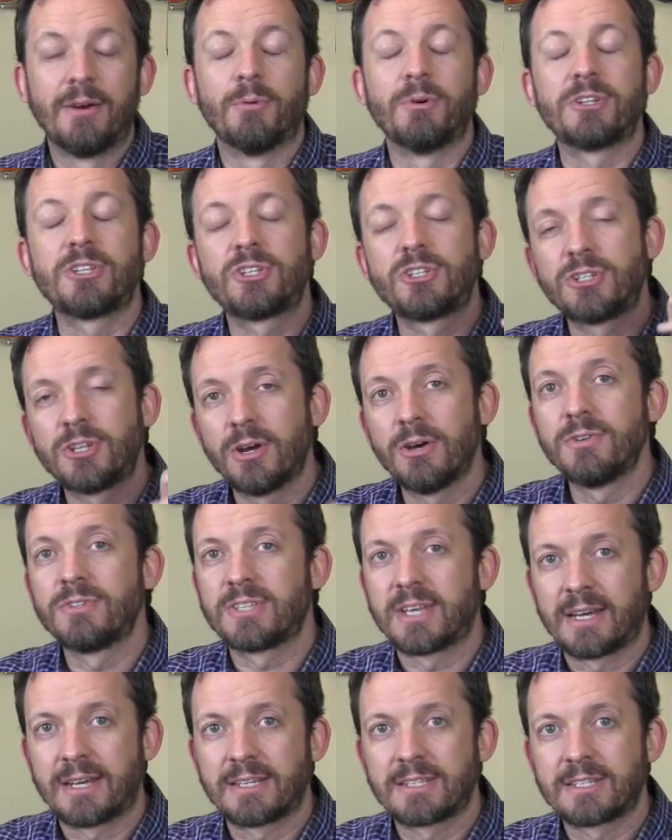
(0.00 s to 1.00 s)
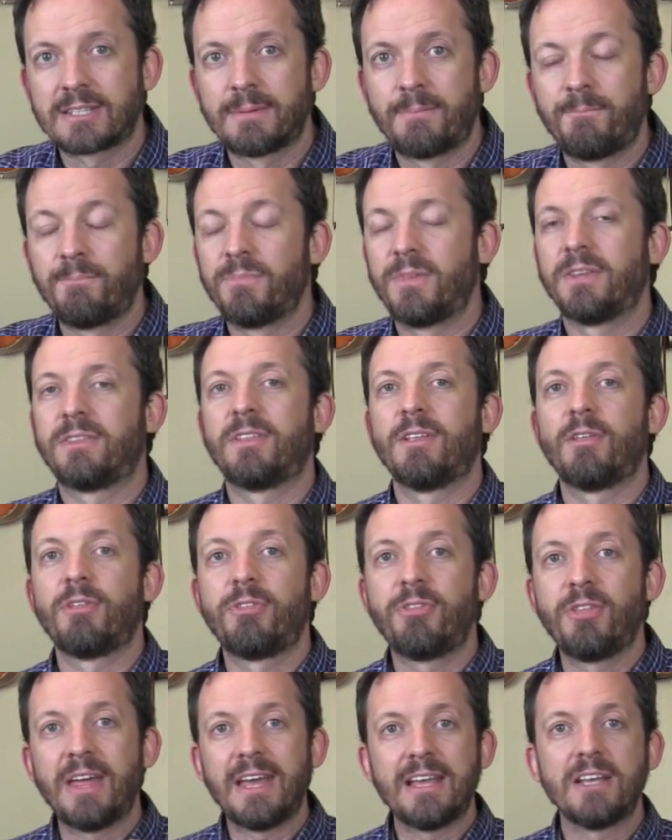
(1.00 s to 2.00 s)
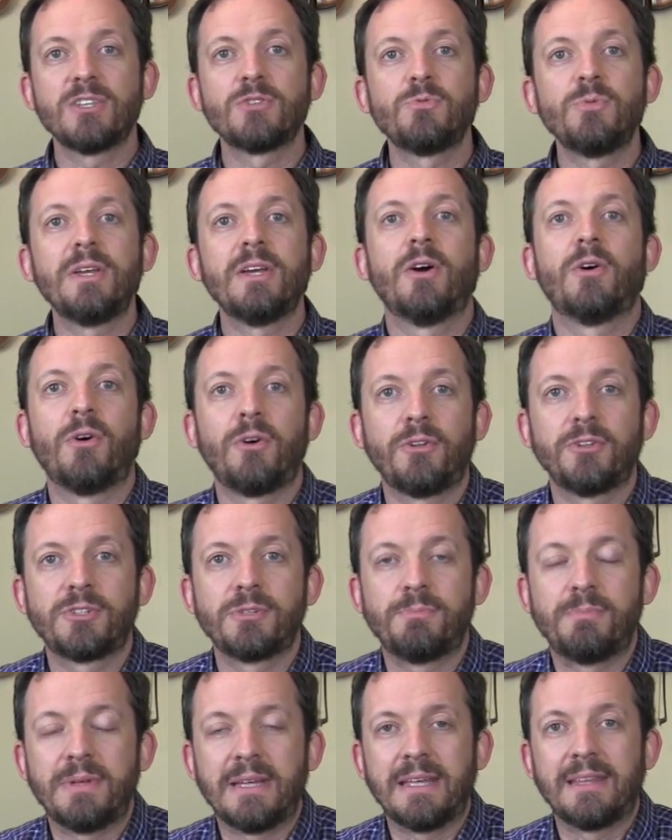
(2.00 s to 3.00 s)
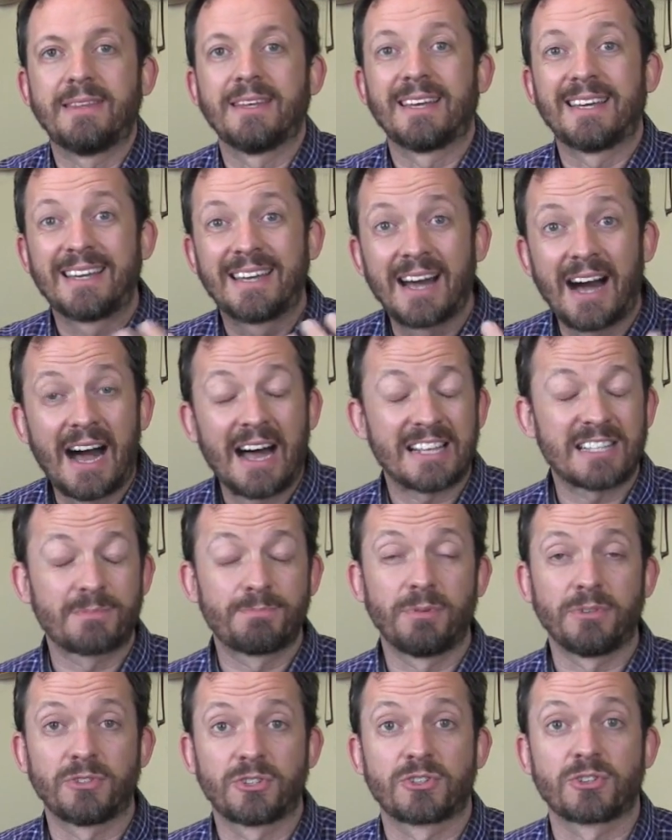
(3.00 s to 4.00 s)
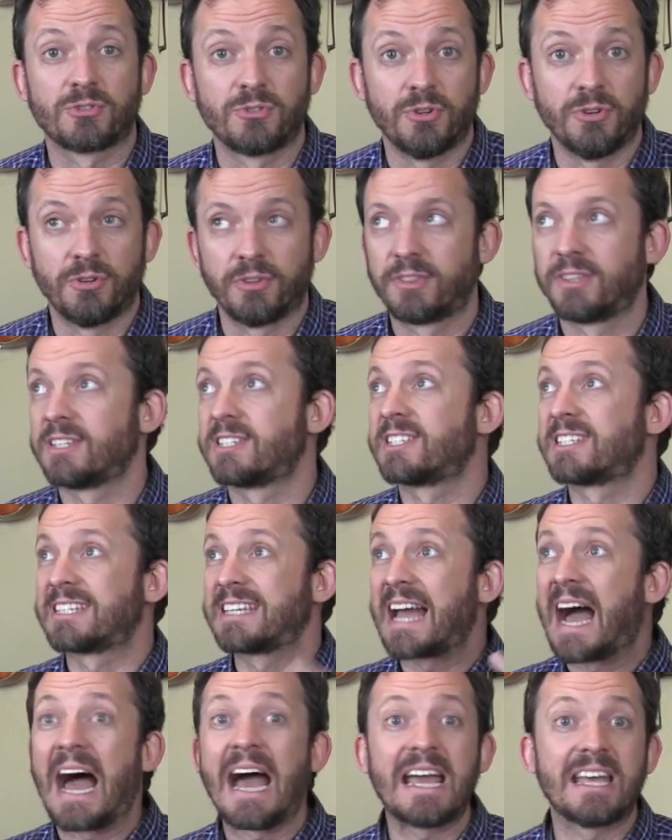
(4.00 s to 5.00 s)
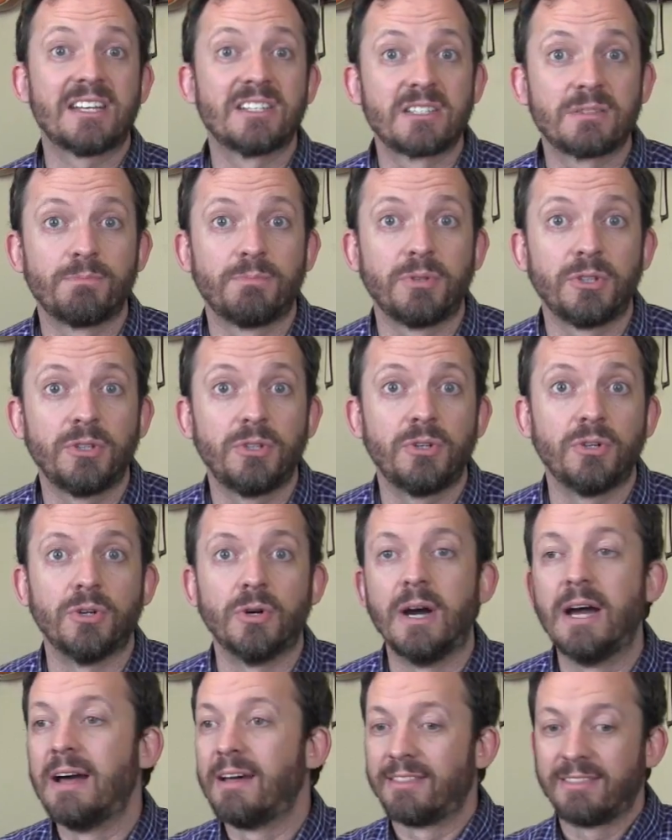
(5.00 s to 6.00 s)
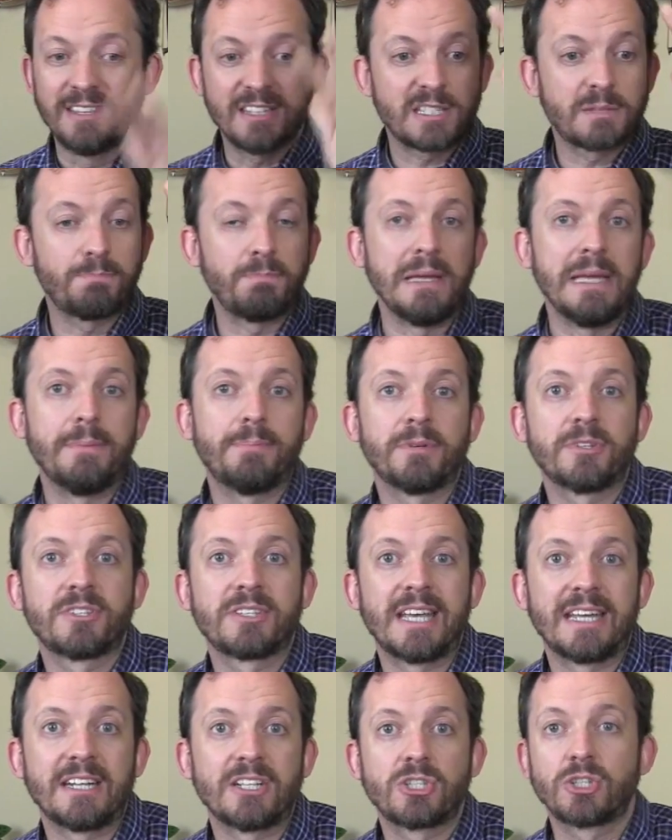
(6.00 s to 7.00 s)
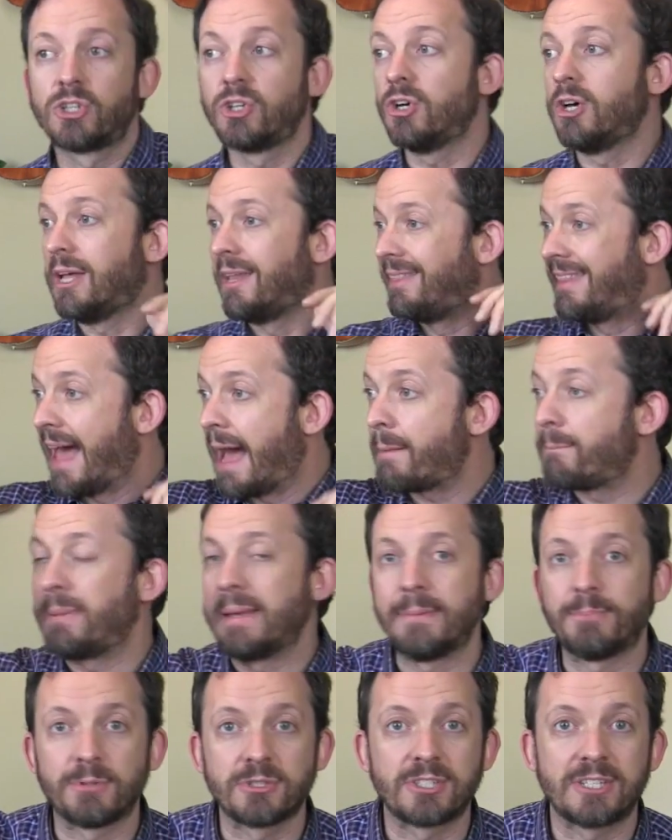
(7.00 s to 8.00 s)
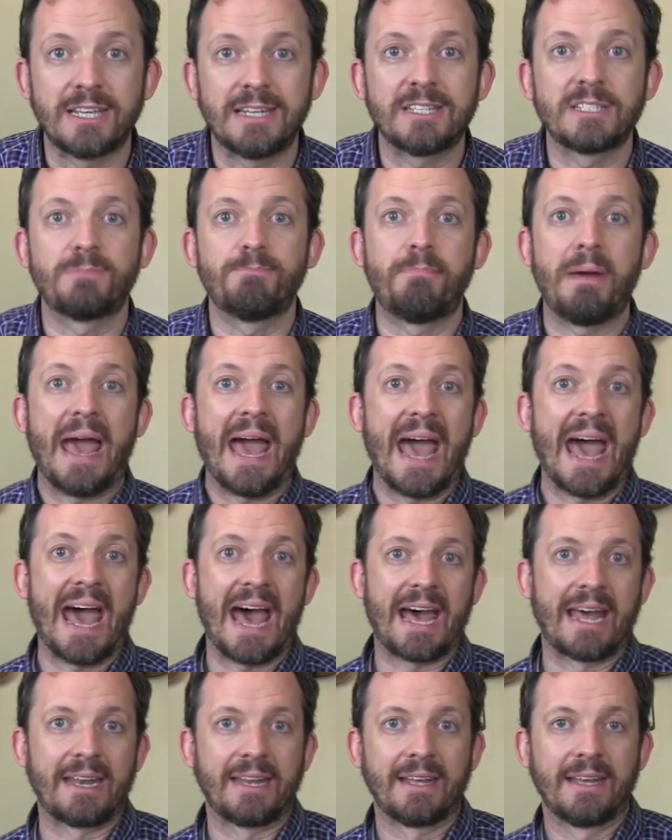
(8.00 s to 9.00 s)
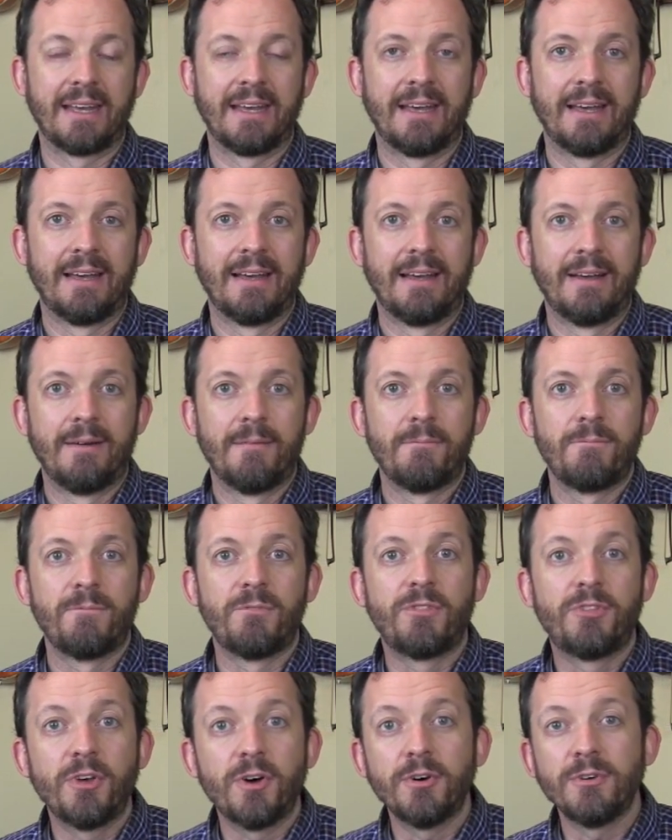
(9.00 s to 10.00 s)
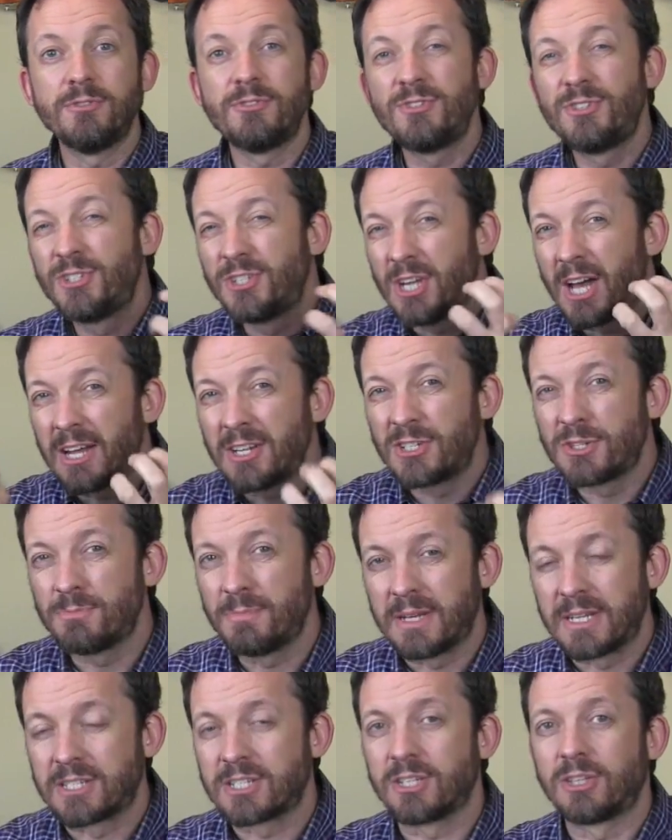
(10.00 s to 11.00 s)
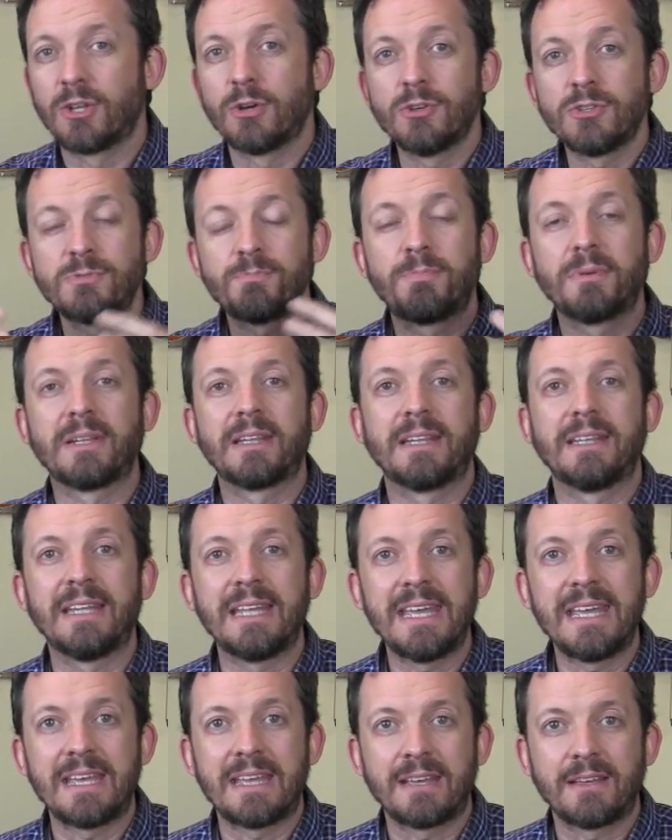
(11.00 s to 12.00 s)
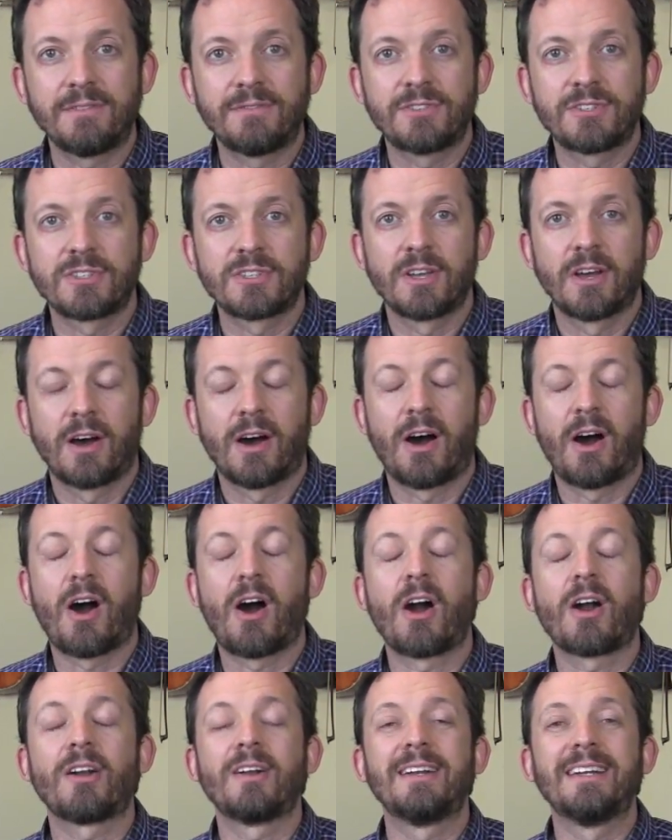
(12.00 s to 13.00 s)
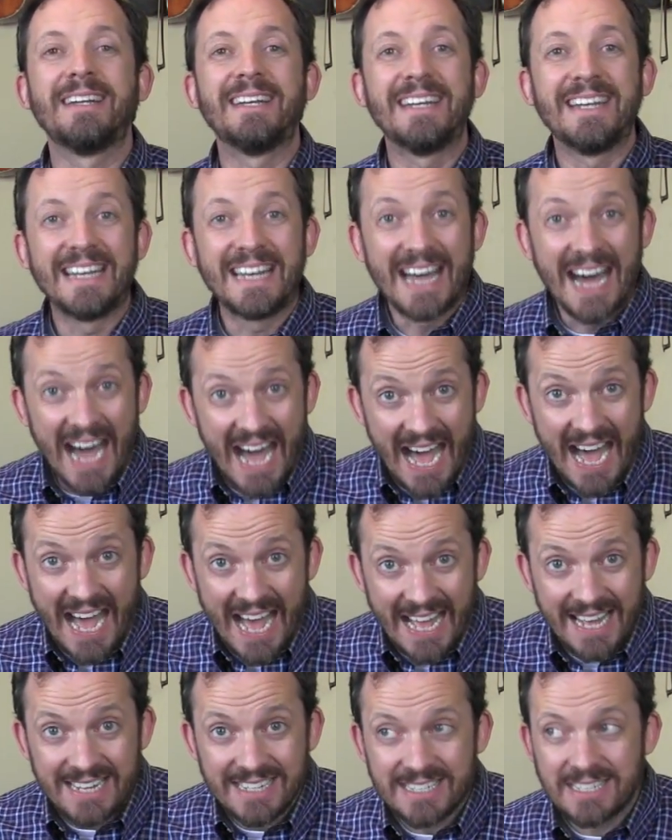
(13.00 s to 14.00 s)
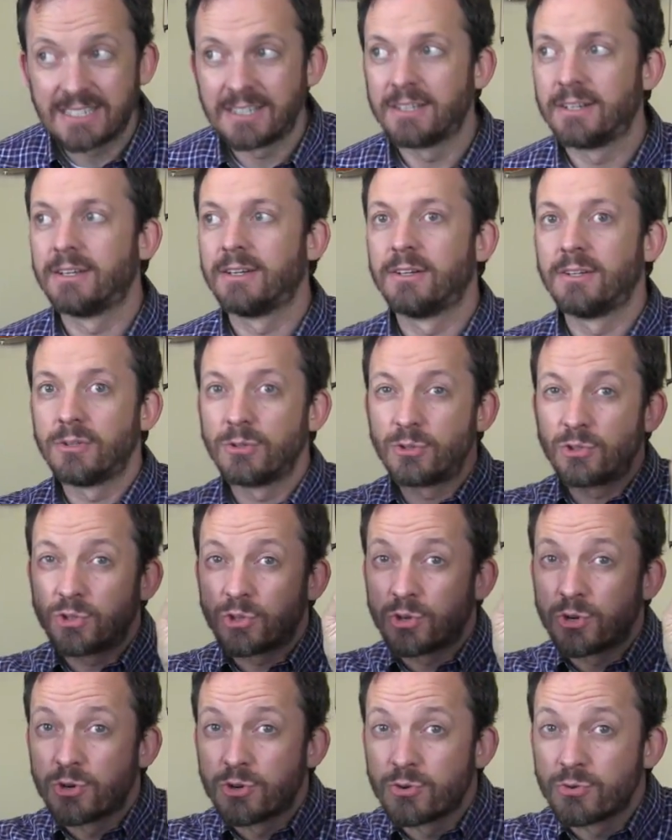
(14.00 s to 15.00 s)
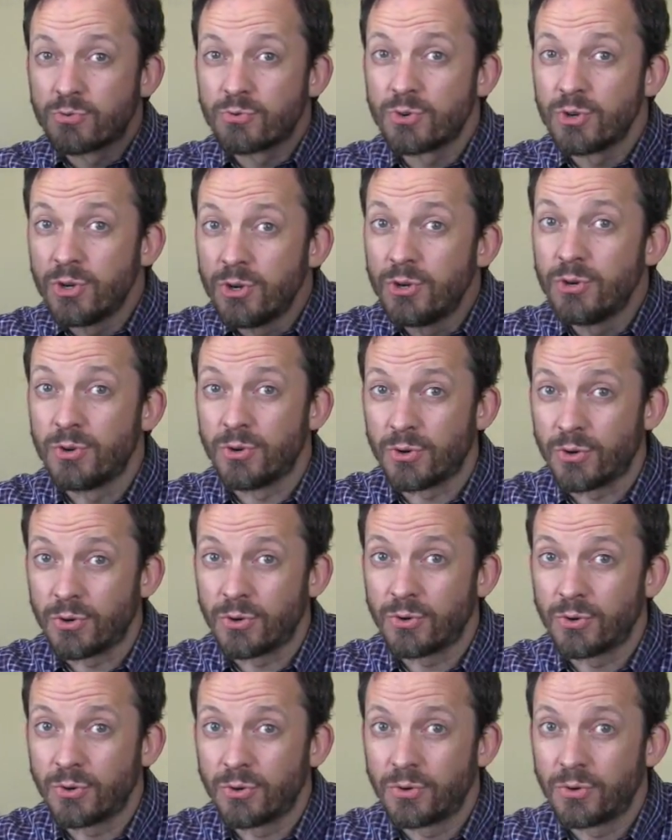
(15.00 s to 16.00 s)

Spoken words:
which shows us that the things we hold to be the gospel truth, the sky is blue, this people said is good, that people said is bad, those judgments and those beliefs are not true